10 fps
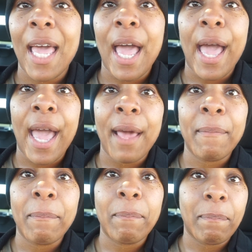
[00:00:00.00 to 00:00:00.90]

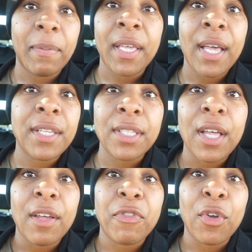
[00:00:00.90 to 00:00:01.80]
and because
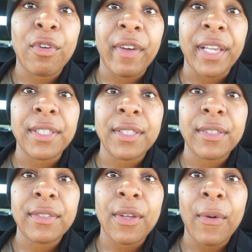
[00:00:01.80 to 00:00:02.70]
of your race,
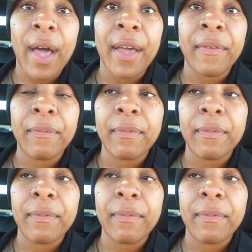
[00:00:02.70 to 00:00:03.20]
okay?